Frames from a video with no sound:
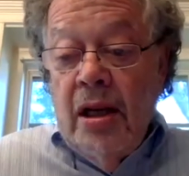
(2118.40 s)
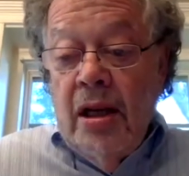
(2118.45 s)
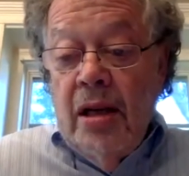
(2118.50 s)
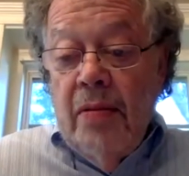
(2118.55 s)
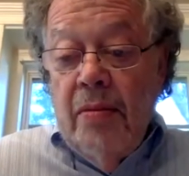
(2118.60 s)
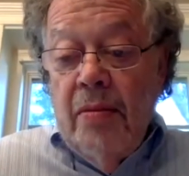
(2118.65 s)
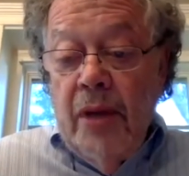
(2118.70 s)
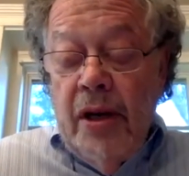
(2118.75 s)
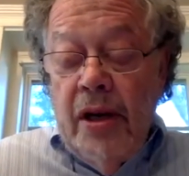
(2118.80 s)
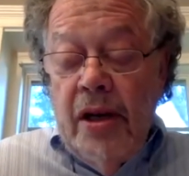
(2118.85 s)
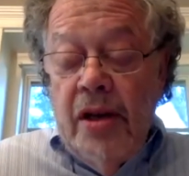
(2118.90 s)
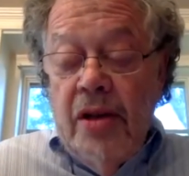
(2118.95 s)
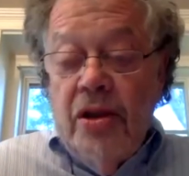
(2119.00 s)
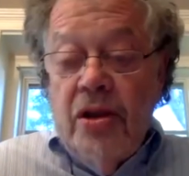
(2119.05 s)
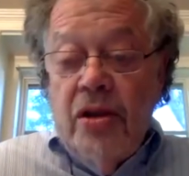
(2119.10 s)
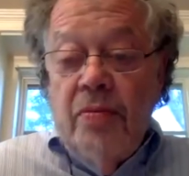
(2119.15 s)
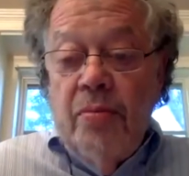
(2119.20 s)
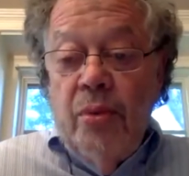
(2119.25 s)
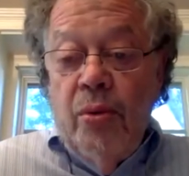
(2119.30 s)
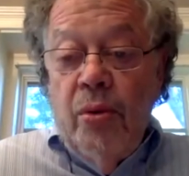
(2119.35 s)
is
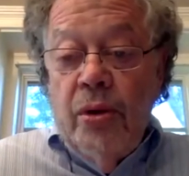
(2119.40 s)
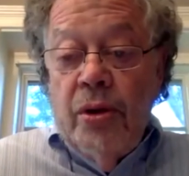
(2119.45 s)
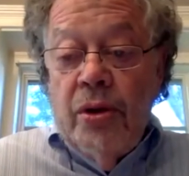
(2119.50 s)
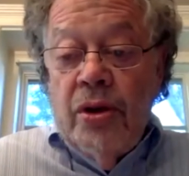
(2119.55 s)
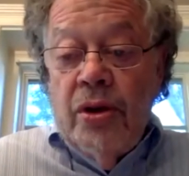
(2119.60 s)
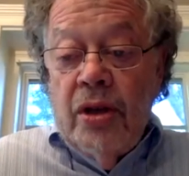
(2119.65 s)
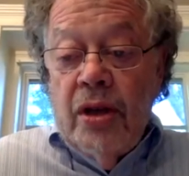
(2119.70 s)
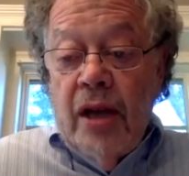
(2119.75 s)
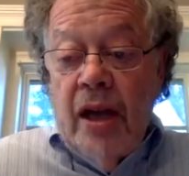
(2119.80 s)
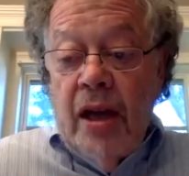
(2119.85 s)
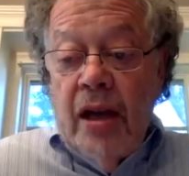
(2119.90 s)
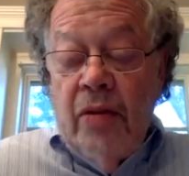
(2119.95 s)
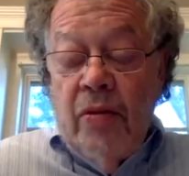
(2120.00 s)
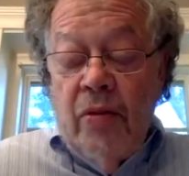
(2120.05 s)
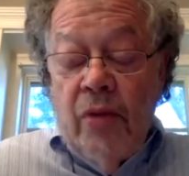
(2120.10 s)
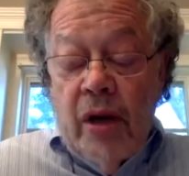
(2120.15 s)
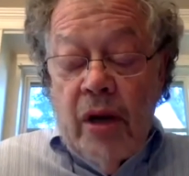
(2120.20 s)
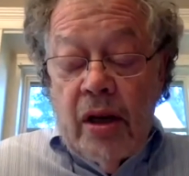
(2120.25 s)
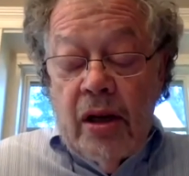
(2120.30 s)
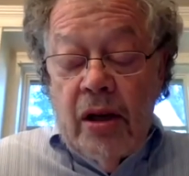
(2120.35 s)
important to gain
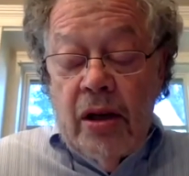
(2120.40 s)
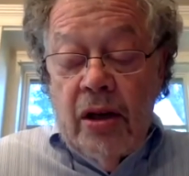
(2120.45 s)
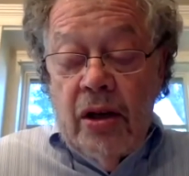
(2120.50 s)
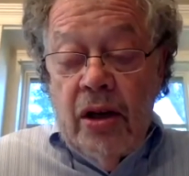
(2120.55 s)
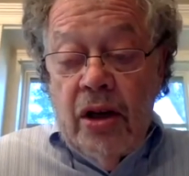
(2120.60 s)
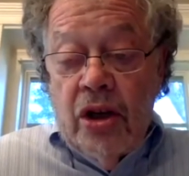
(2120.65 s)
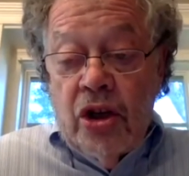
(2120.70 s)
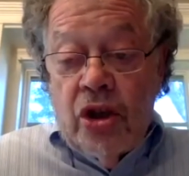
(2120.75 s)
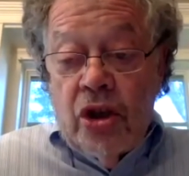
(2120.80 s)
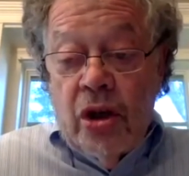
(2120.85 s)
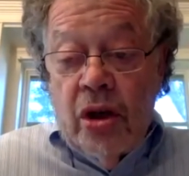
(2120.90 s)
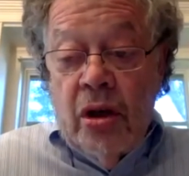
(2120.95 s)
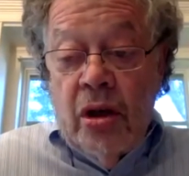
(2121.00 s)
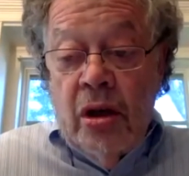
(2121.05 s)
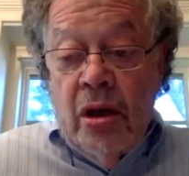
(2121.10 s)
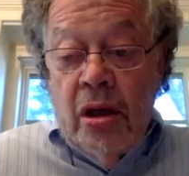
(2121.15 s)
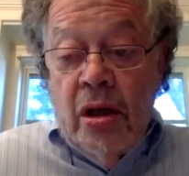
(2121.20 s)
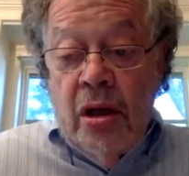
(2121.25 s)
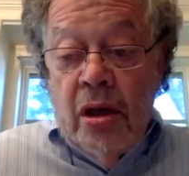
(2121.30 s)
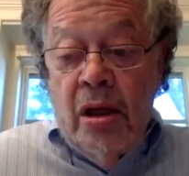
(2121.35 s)
recognition.
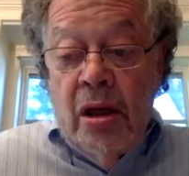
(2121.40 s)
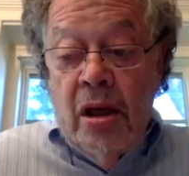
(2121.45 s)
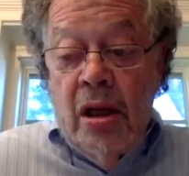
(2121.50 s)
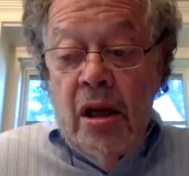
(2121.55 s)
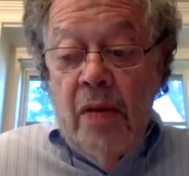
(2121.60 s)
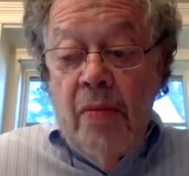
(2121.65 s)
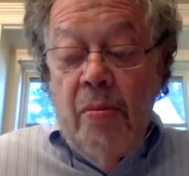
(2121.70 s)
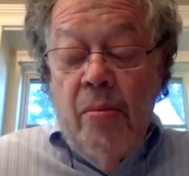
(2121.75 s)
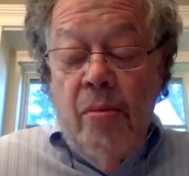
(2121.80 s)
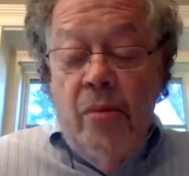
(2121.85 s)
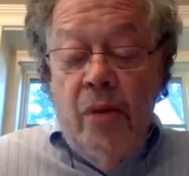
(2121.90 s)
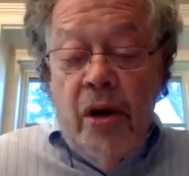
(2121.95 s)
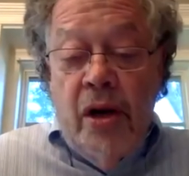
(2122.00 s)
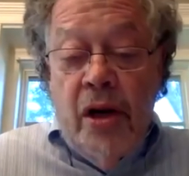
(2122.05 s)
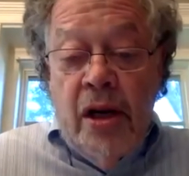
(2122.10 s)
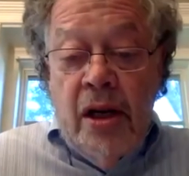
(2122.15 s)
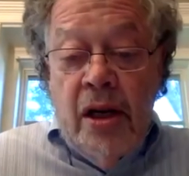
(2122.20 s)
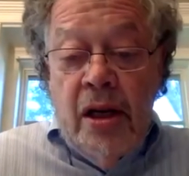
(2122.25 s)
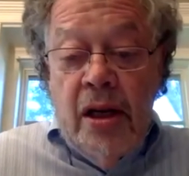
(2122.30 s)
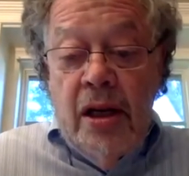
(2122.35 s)

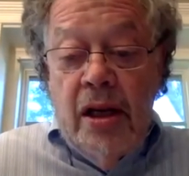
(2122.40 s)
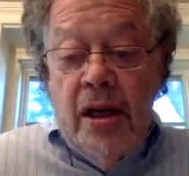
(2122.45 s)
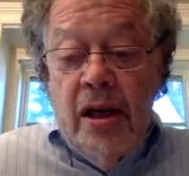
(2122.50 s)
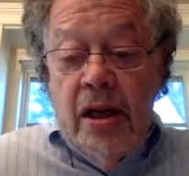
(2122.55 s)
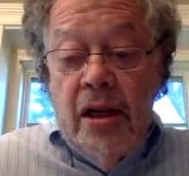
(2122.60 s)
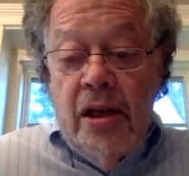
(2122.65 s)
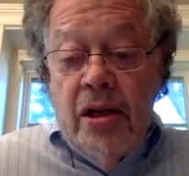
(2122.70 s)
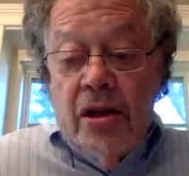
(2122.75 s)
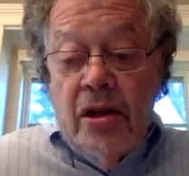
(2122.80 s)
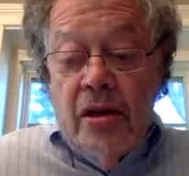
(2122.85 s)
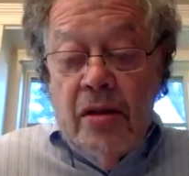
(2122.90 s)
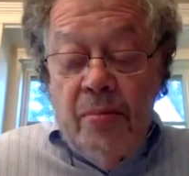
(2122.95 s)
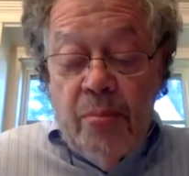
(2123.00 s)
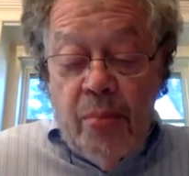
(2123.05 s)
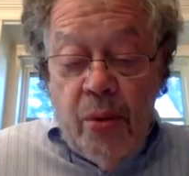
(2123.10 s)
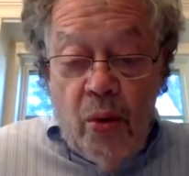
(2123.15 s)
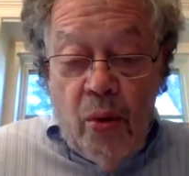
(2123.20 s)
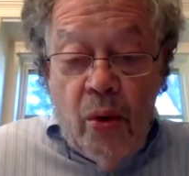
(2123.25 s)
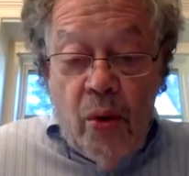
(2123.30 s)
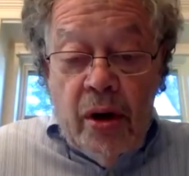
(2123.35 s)
Money is
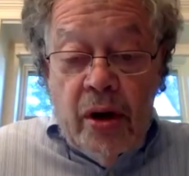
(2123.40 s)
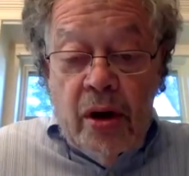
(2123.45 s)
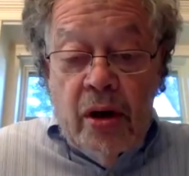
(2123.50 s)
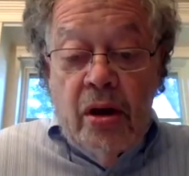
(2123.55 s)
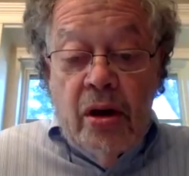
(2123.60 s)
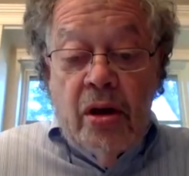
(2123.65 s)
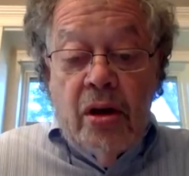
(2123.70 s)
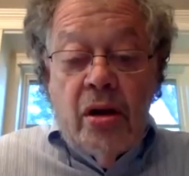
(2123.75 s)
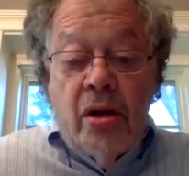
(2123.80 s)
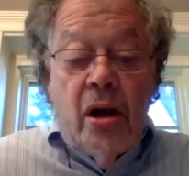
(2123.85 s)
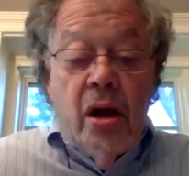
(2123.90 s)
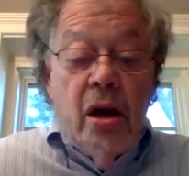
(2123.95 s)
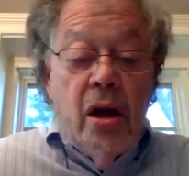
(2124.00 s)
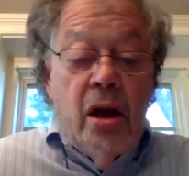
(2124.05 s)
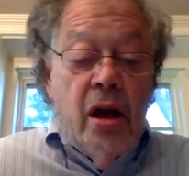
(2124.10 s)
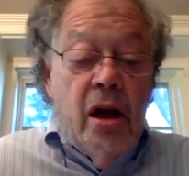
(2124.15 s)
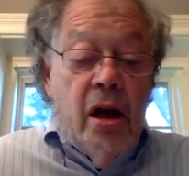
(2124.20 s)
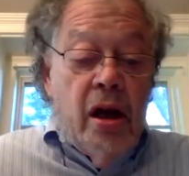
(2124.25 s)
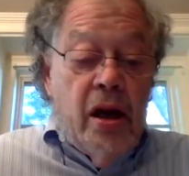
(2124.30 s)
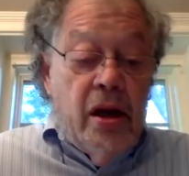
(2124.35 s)
important
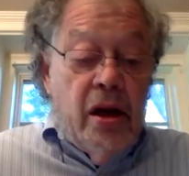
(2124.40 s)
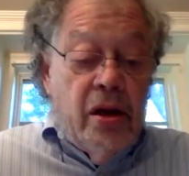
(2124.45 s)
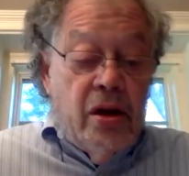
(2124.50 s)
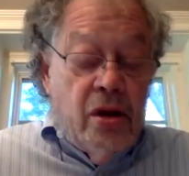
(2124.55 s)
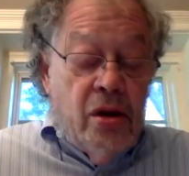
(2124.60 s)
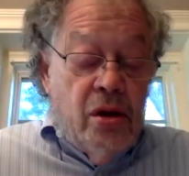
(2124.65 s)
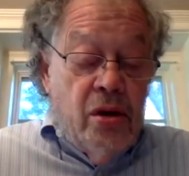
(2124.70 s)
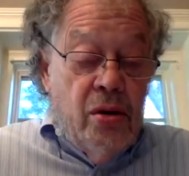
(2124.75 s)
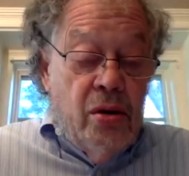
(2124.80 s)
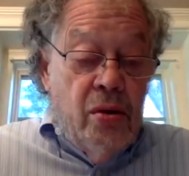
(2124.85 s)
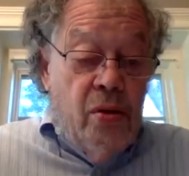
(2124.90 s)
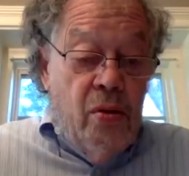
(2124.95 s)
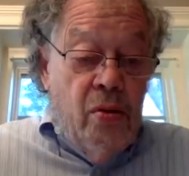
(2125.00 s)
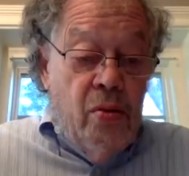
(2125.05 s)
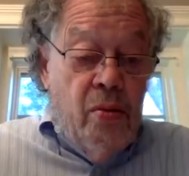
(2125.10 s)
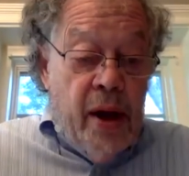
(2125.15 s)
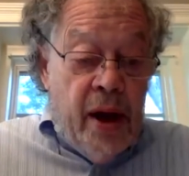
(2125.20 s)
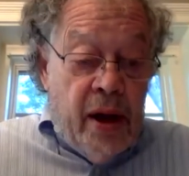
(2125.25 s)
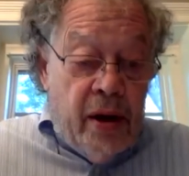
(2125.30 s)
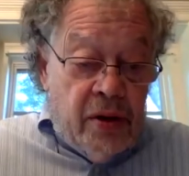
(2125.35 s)
to
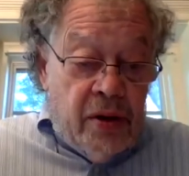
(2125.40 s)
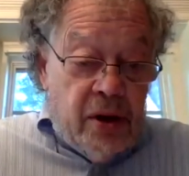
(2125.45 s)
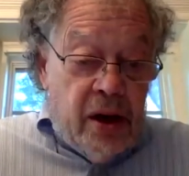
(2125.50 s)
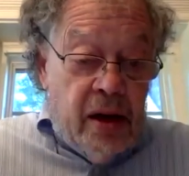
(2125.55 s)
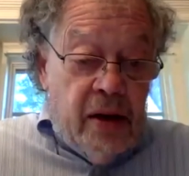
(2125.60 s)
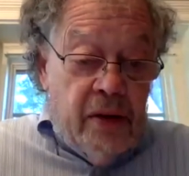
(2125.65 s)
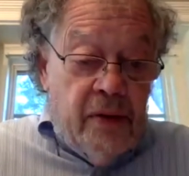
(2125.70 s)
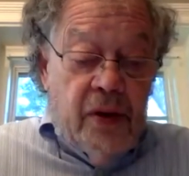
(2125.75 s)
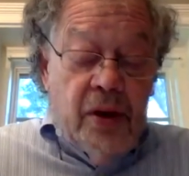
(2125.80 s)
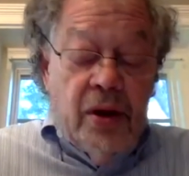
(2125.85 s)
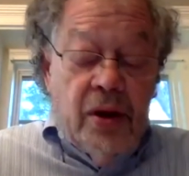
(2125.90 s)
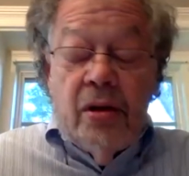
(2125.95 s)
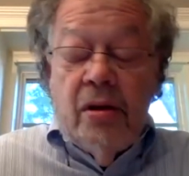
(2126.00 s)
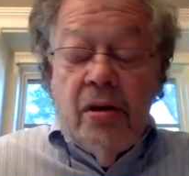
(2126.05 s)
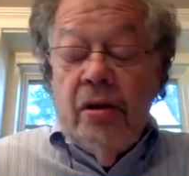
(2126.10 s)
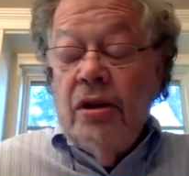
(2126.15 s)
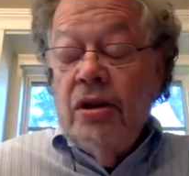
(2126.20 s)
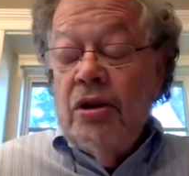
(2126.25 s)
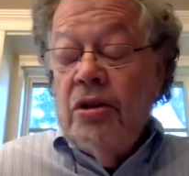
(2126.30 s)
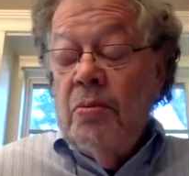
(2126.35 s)
mount
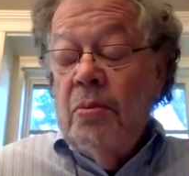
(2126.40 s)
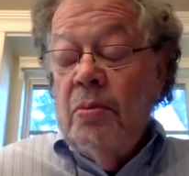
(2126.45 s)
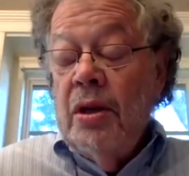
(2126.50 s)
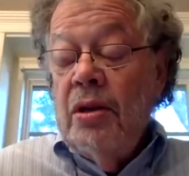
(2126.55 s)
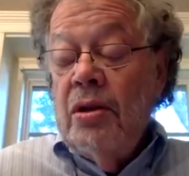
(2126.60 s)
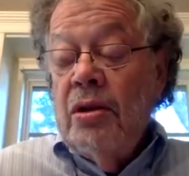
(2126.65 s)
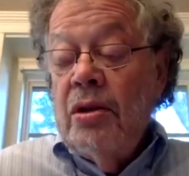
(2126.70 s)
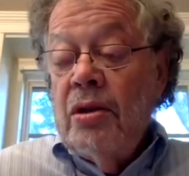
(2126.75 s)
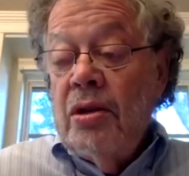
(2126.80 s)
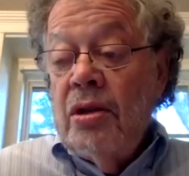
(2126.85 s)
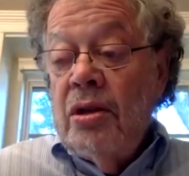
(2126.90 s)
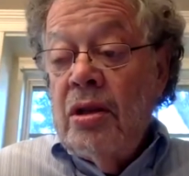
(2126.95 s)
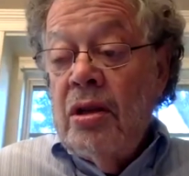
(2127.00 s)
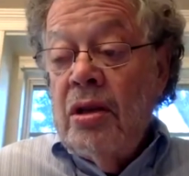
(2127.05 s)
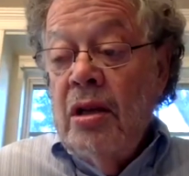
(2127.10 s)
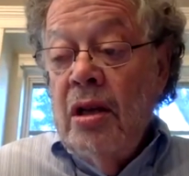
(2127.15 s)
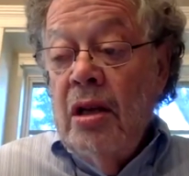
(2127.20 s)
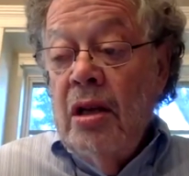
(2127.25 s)
advertisements,